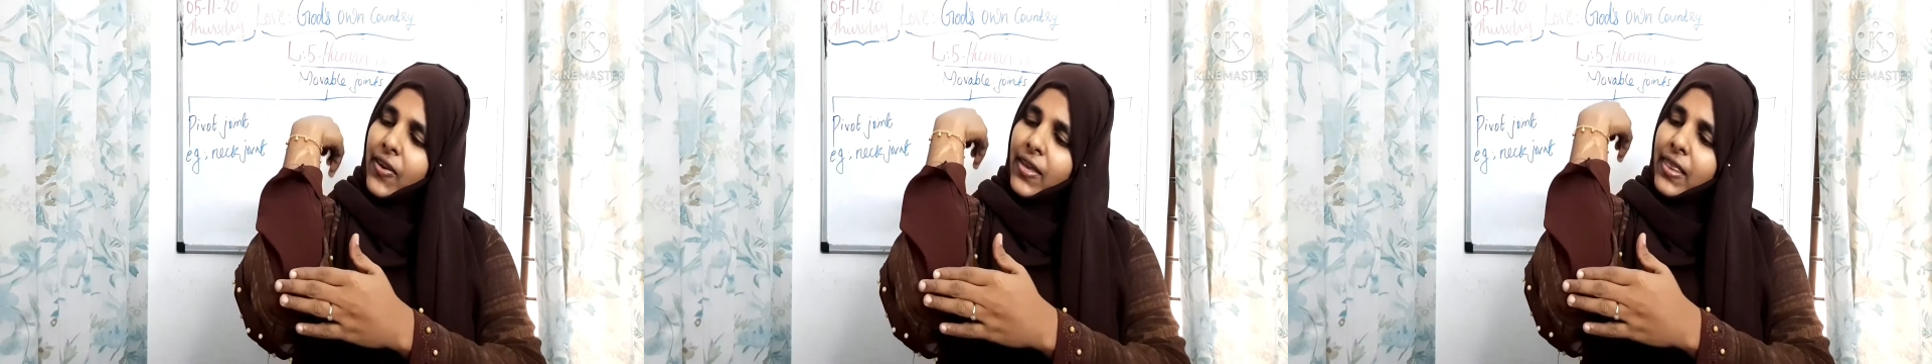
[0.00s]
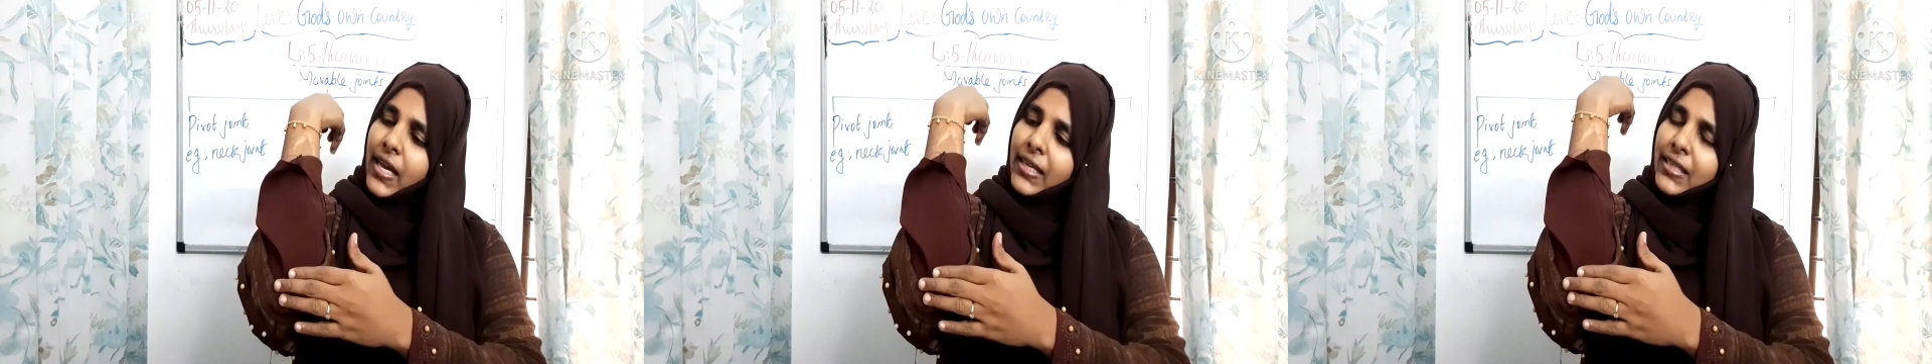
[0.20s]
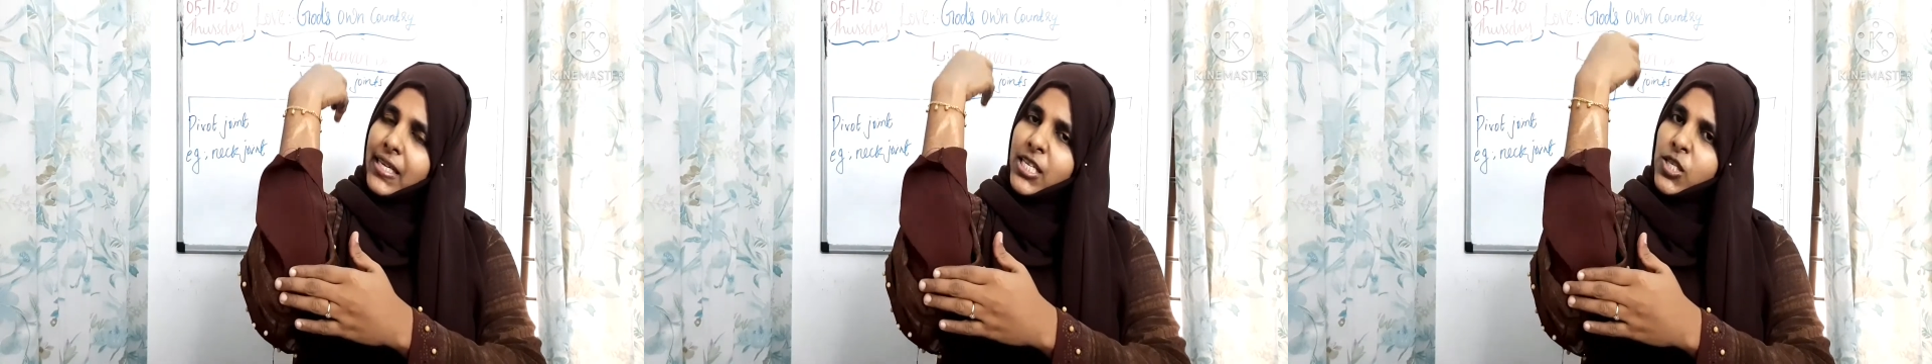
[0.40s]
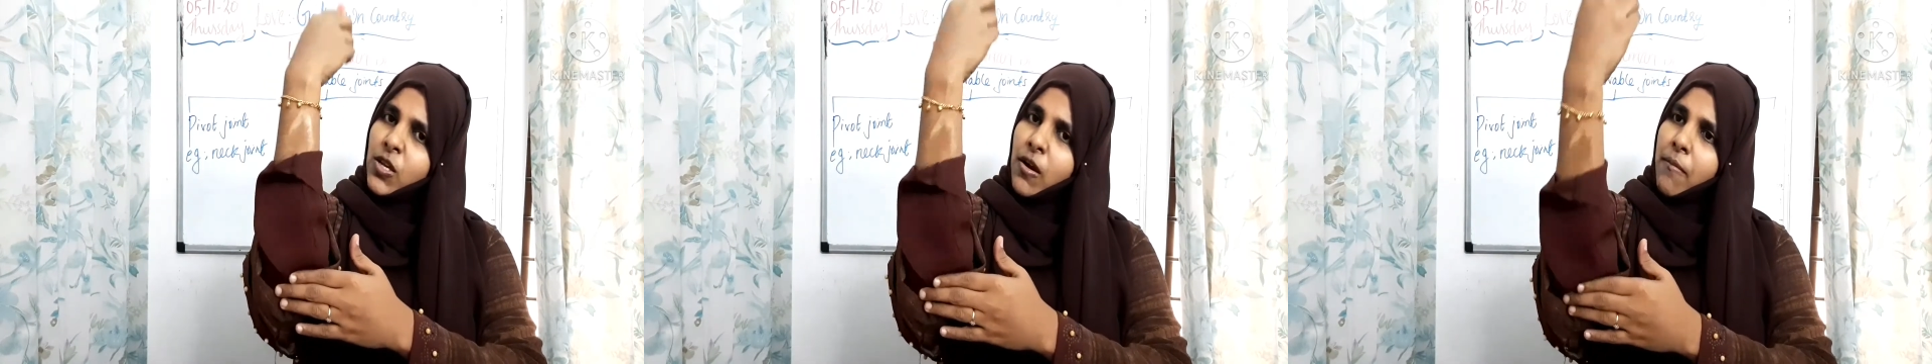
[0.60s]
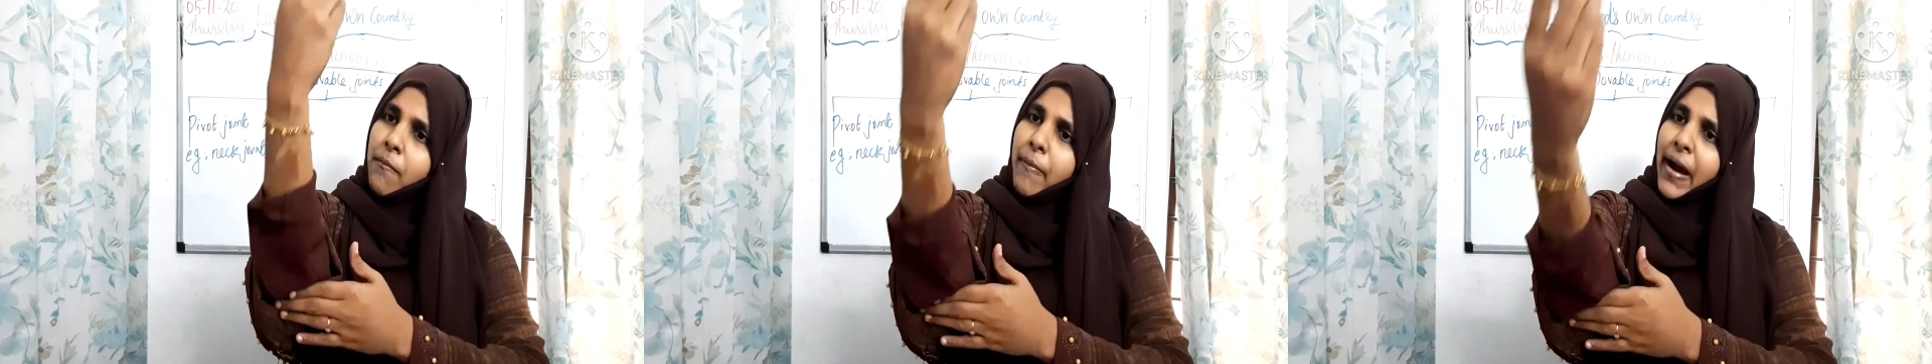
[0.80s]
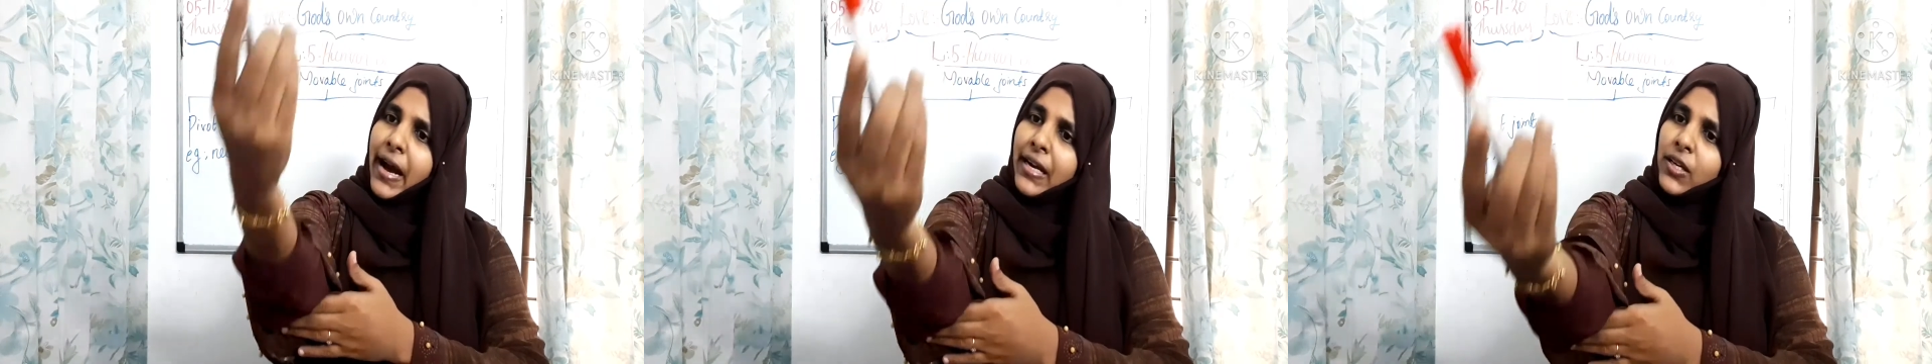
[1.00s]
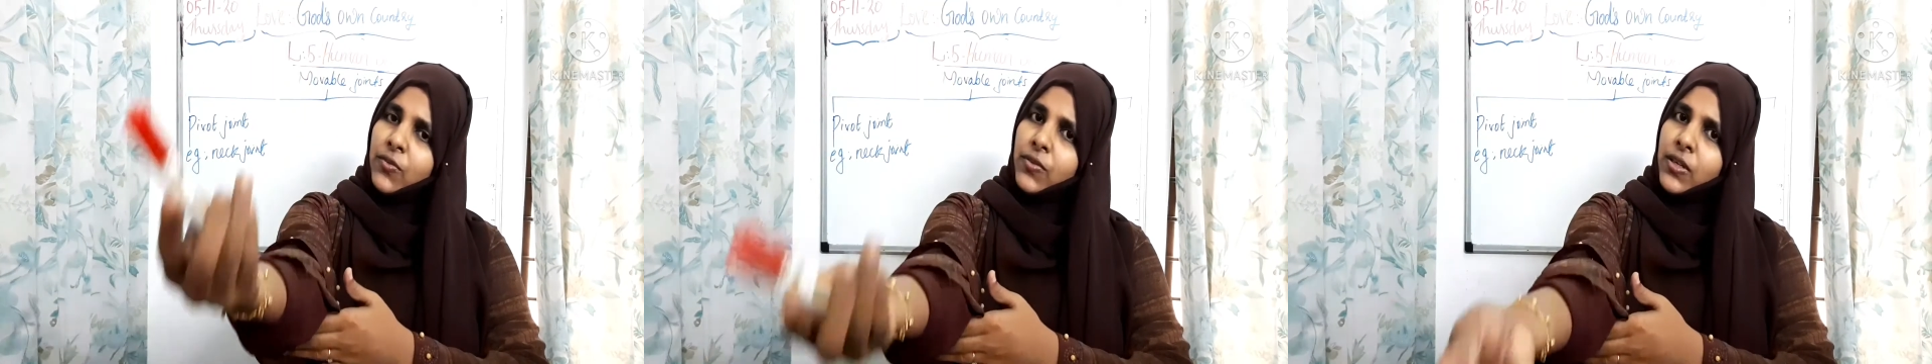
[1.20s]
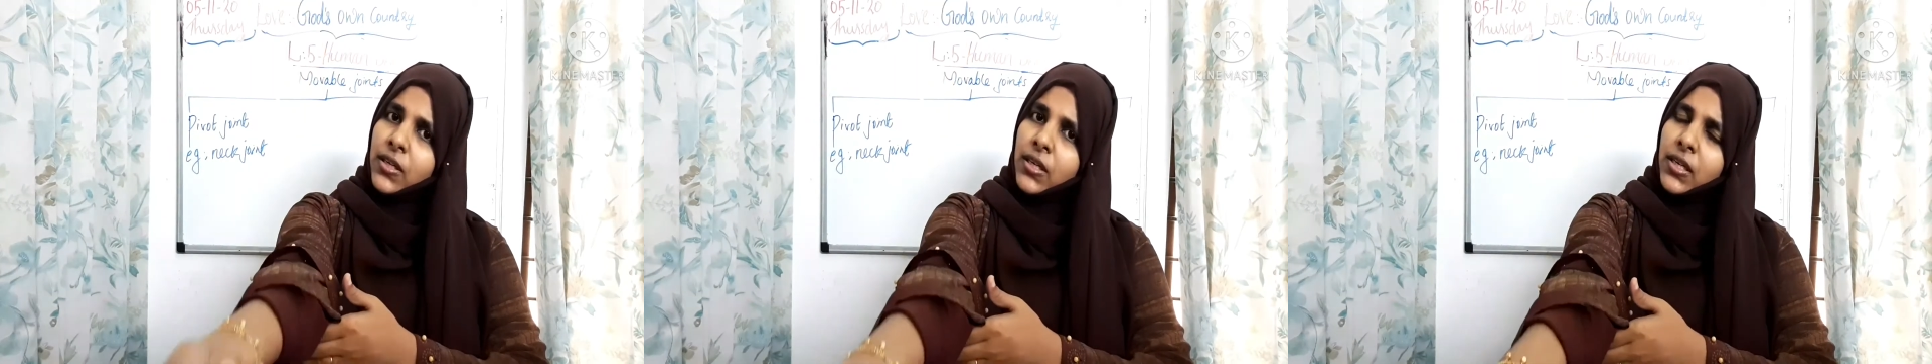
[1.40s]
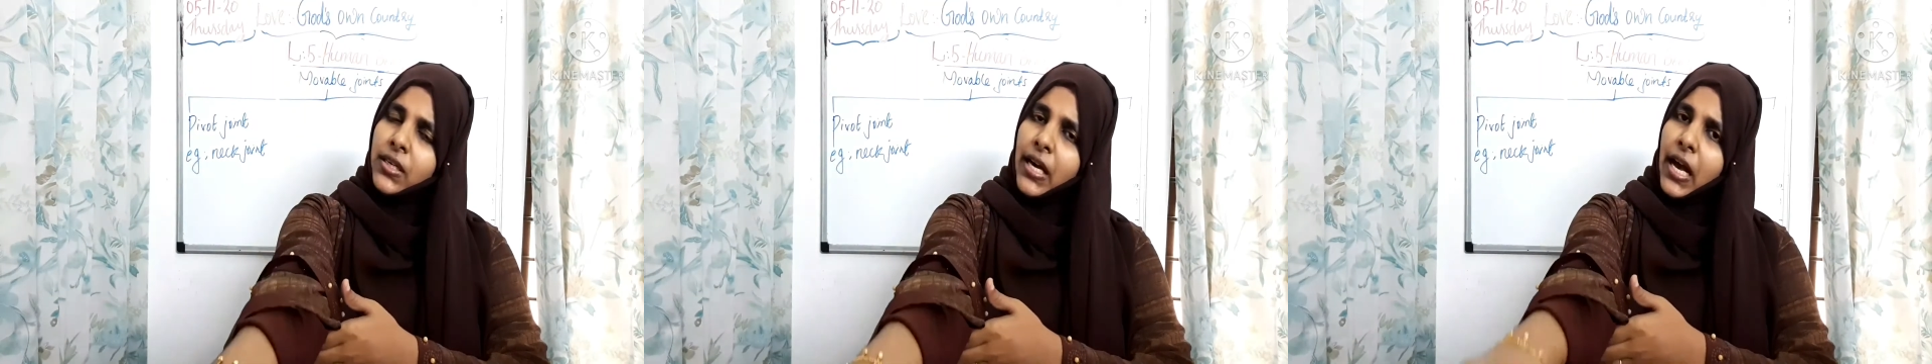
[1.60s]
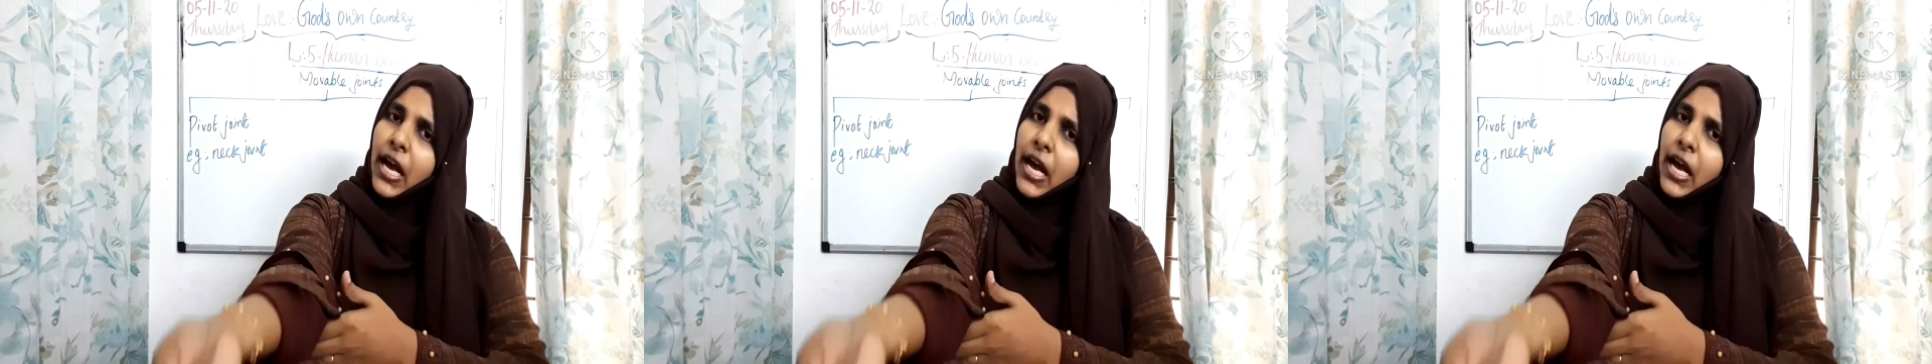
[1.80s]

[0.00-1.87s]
That is backward